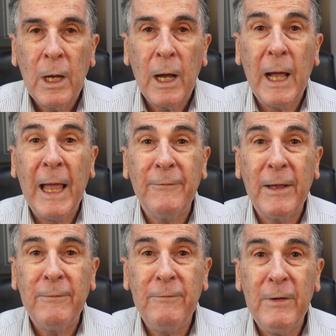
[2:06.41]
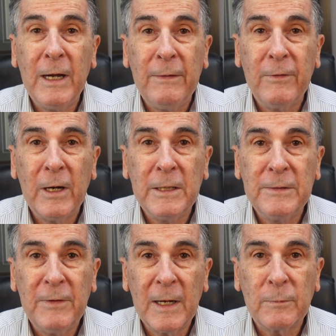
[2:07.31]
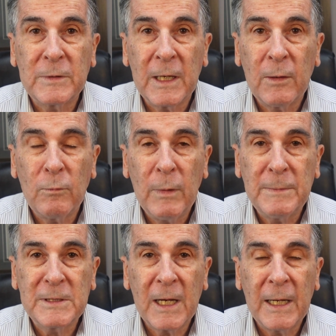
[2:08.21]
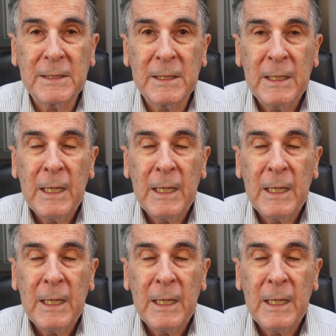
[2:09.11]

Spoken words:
I have a very, very developed website.